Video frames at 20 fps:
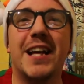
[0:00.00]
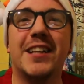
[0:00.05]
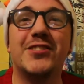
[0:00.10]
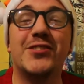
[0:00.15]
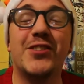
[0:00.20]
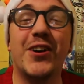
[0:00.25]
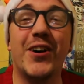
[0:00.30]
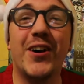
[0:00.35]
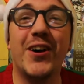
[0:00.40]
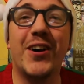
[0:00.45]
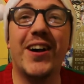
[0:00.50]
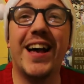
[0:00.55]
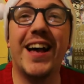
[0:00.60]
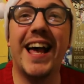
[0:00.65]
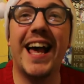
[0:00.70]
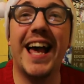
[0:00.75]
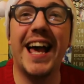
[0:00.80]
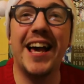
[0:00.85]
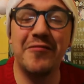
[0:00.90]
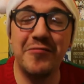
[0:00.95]
So
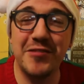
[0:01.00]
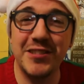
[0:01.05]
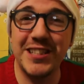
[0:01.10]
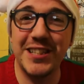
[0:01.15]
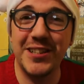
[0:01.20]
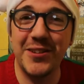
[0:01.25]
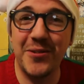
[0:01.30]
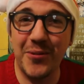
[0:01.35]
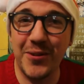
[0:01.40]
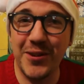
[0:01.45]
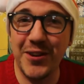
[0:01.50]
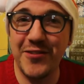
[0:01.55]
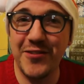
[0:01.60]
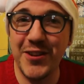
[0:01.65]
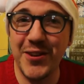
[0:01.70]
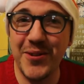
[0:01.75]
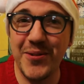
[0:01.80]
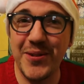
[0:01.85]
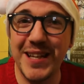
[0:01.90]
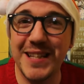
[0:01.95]
every single one of
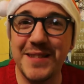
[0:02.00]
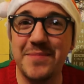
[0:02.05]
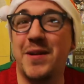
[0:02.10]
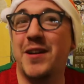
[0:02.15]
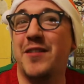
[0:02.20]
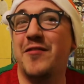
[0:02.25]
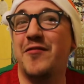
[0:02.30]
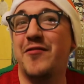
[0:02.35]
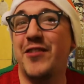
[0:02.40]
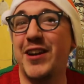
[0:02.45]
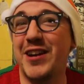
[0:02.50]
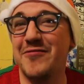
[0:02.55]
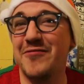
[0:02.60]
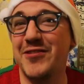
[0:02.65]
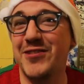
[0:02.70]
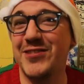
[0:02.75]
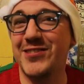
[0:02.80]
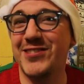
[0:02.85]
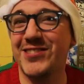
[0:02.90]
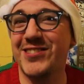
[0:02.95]
you is my
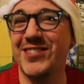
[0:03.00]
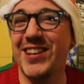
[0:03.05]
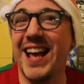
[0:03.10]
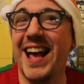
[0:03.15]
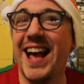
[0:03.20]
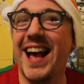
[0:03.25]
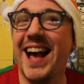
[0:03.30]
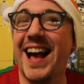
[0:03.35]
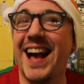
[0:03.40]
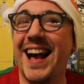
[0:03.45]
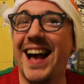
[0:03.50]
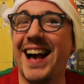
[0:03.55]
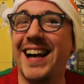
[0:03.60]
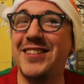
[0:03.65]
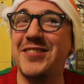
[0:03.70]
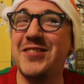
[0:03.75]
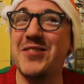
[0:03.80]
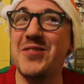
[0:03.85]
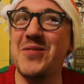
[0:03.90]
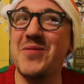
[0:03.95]
favourite. I
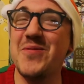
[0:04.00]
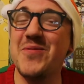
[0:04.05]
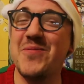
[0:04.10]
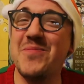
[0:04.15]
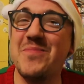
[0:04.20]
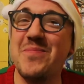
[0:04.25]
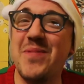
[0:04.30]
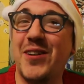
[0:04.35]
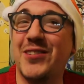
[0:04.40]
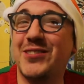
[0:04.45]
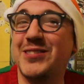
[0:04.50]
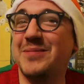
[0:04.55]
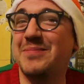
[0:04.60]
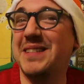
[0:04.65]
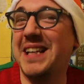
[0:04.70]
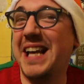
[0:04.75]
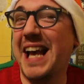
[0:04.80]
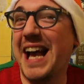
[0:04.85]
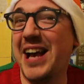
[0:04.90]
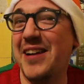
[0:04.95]
do
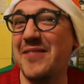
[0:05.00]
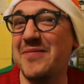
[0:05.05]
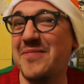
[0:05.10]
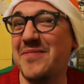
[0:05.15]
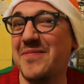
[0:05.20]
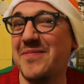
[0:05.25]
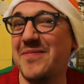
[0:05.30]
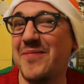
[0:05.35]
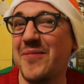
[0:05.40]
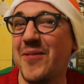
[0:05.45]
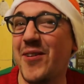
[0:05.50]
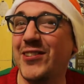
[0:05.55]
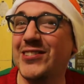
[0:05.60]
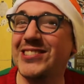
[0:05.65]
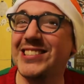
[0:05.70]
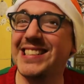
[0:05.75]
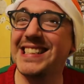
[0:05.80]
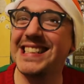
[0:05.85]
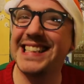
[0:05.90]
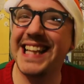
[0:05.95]
possibly have
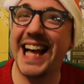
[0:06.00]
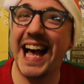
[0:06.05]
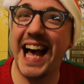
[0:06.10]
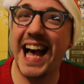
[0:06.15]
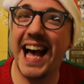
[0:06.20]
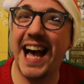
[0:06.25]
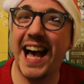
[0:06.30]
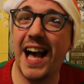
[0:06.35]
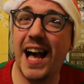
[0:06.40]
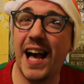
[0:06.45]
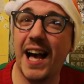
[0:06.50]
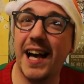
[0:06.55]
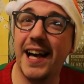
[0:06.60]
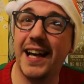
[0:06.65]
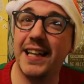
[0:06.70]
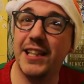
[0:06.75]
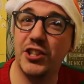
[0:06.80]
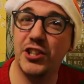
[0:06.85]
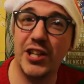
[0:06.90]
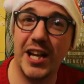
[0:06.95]
ones that
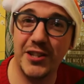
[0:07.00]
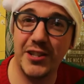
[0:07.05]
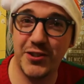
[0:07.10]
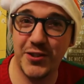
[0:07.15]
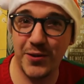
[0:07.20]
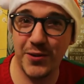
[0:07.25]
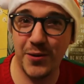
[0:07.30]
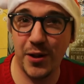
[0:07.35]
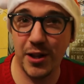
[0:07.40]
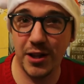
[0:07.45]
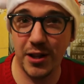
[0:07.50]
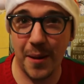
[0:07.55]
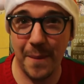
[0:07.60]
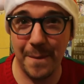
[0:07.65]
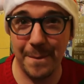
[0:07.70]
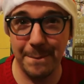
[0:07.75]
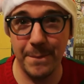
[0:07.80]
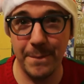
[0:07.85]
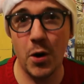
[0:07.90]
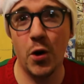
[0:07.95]
I chat to a lot
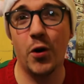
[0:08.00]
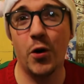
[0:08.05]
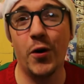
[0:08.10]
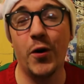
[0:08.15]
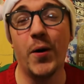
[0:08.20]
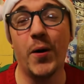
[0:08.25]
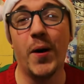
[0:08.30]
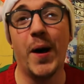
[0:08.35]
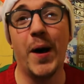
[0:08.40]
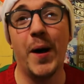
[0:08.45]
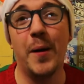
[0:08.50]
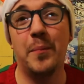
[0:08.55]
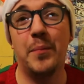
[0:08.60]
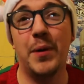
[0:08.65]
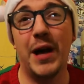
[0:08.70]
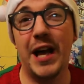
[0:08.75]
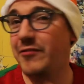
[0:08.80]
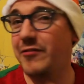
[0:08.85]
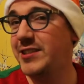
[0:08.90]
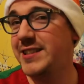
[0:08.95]
more,
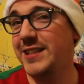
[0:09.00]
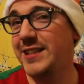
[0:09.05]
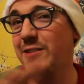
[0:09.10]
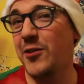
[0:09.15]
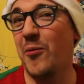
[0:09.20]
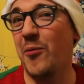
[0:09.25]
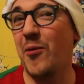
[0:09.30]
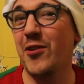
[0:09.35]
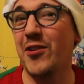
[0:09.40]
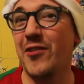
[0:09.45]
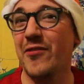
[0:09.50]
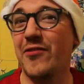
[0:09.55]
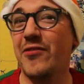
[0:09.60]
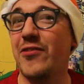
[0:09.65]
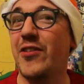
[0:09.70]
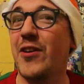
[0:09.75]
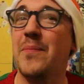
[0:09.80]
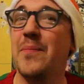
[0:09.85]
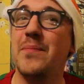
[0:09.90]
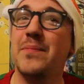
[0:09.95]
but every single one of
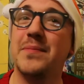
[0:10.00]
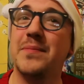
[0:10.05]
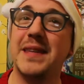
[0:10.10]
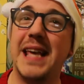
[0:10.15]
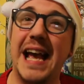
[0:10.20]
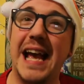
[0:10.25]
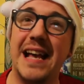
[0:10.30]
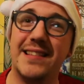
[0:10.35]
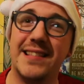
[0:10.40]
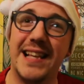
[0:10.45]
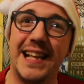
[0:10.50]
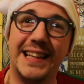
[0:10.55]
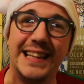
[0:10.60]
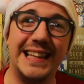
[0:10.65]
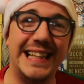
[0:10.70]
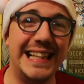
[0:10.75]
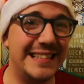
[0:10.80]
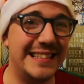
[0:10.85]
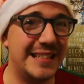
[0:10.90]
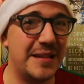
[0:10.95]
them gets at
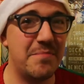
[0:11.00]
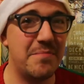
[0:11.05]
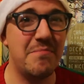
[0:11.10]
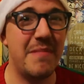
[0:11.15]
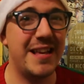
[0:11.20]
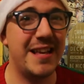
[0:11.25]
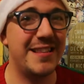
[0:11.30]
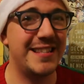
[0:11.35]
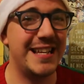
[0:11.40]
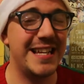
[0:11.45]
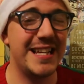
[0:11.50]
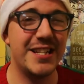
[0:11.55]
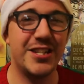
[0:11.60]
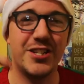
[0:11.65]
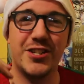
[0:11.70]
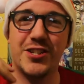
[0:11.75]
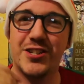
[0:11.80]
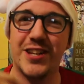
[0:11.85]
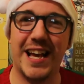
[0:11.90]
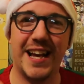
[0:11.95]
least a
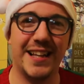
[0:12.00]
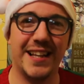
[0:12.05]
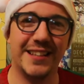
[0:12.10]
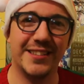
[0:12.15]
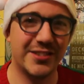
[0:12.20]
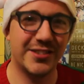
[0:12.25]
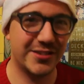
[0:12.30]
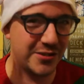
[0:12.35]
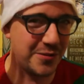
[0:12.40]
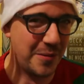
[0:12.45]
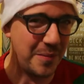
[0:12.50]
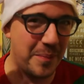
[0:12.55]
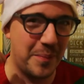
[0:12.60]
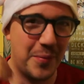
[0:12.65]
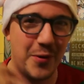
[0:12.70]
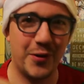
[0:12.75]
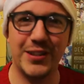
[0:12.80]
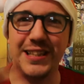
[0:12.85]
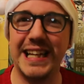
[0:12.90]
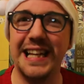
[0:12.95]
message at some
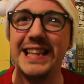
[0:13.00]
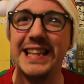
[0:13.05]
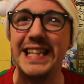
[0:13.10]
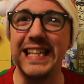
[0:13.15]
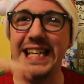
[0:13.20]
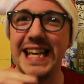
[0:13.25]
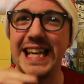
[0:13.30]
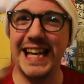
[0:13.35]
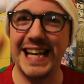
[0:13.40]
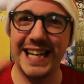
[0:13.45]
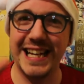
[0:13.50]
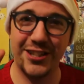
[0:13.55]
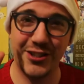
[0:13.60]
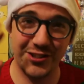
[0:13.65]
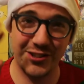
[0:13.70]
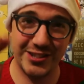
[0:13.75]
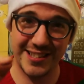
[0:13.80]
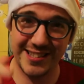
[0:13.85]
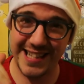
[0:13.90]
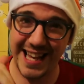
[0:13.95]
point in the year
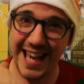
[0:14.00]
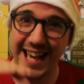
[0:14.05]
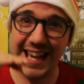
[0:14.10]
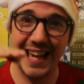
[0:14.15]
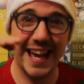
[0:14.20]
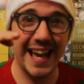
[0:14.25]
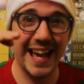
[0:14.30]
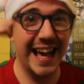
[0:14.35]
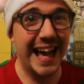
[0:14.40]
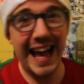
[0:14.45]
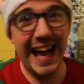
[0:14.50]
just to say,